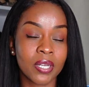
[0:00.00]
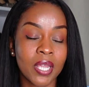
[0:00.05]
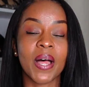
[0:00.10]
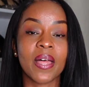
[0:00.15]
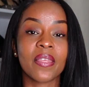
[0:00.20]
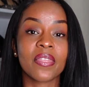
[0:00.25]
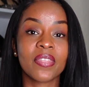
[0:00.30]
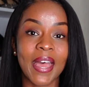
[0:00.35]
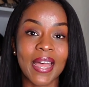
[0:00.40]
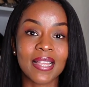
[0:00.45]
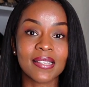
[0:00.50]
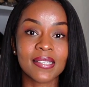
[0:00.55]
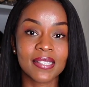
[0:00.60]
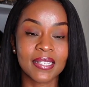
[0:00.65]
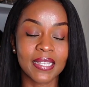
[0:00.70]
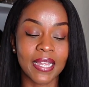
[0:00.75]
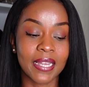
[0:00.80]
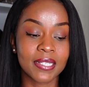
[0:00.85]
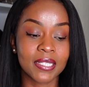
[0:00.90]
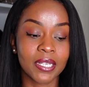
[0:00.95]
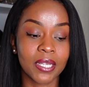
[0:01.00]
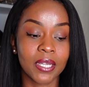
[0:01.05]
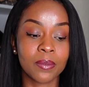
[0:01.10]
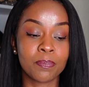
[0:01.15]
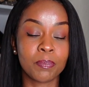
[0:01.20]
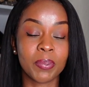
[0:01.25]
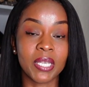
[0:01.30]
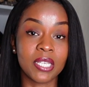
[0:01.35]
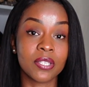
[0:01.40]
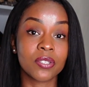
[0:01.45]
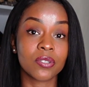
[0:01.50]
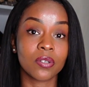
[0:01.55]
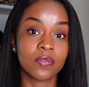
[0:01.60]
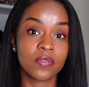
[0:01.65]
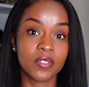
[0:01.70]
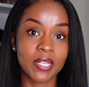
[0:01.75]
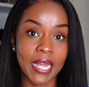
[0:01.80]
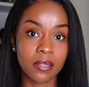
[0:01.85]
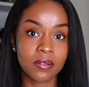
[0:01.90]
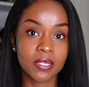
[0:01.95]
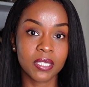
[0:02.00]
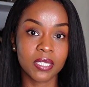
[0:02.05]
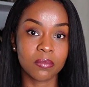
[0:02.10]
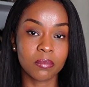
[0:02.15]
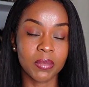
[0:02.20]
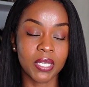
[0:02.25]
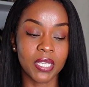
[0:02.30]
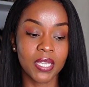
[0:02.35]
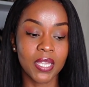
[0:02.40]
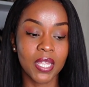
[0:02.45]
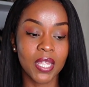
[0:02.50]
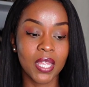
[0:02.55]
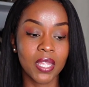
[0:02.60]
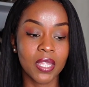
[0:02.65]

but that set a piece of doubt in me